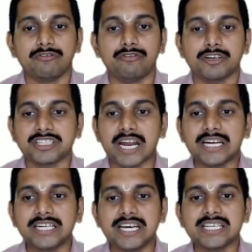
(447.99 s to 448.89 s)
For
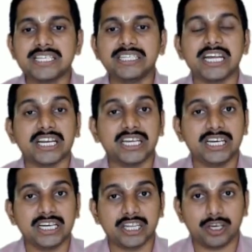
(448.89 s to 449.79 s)
standardizing
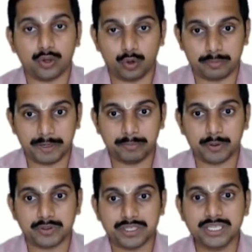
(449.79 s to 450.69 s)
technical recruitment
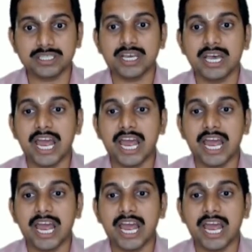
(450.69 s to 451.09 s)
process